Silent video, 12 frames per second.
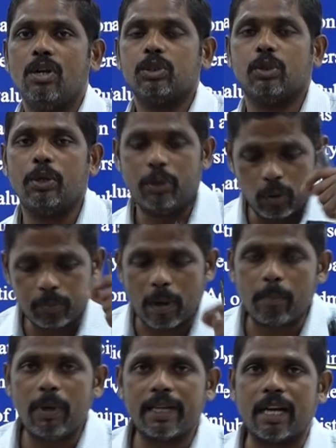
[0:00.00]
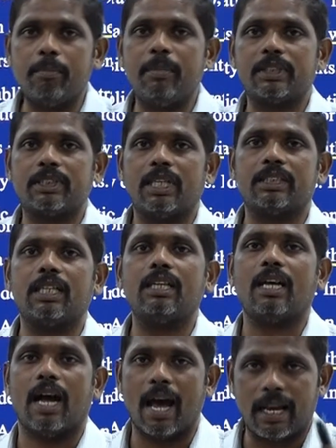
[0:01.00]
So new public administration
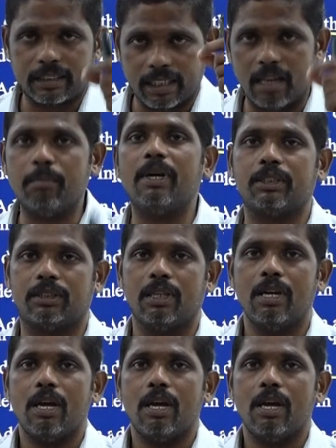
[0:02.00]
has emerged